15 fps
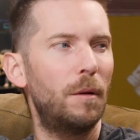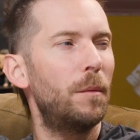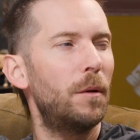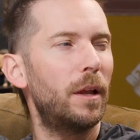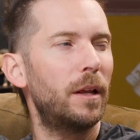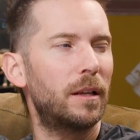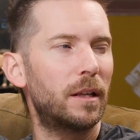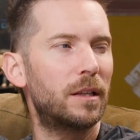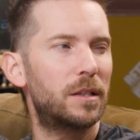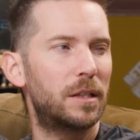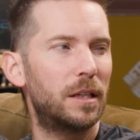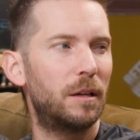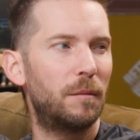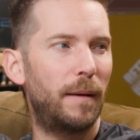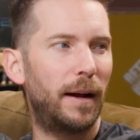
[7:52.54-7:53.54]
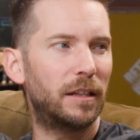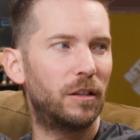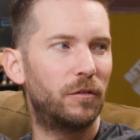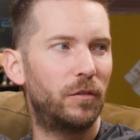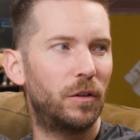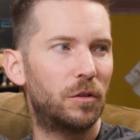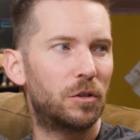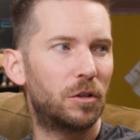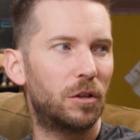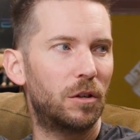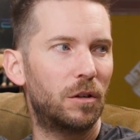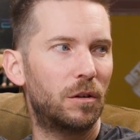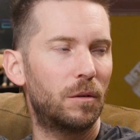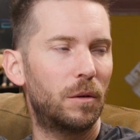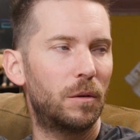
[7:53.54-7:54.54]
remember like that scene in Back to the
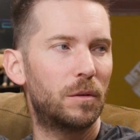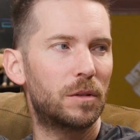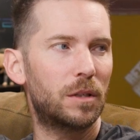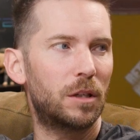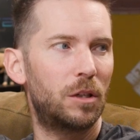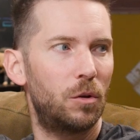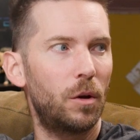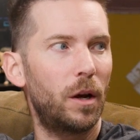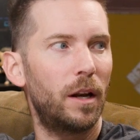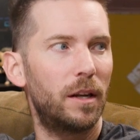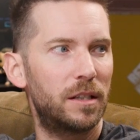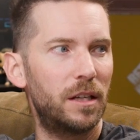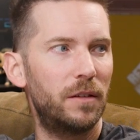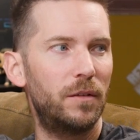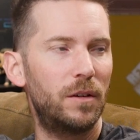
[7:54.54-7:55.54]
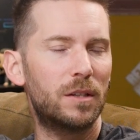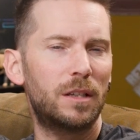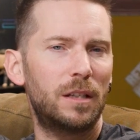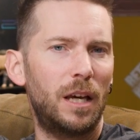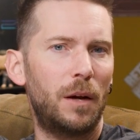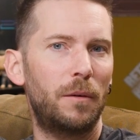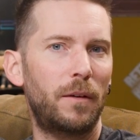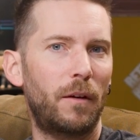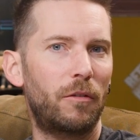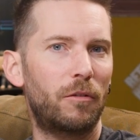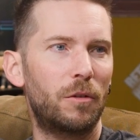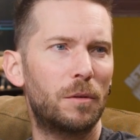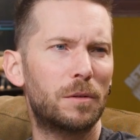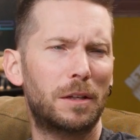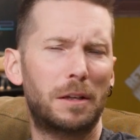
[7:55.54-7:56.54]
Future when he was like, you got a TV? He's like, yeah, we've got
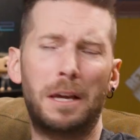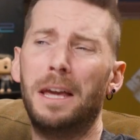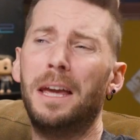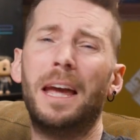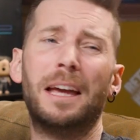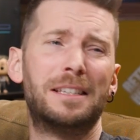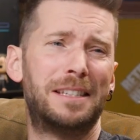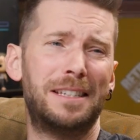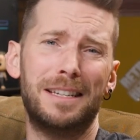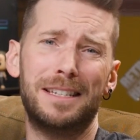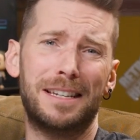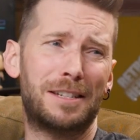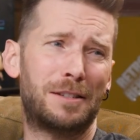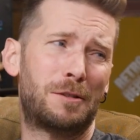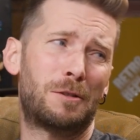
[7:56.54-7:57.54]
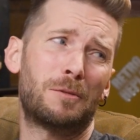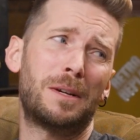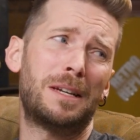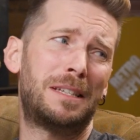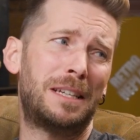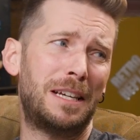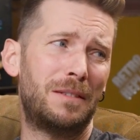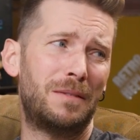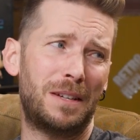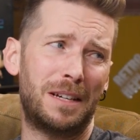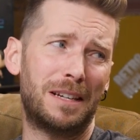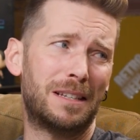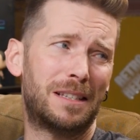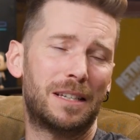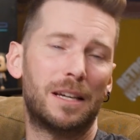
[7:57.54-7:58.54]
three. He was like, he says he has three
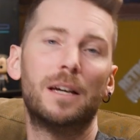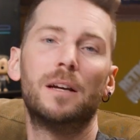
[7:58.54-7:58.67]
TVs.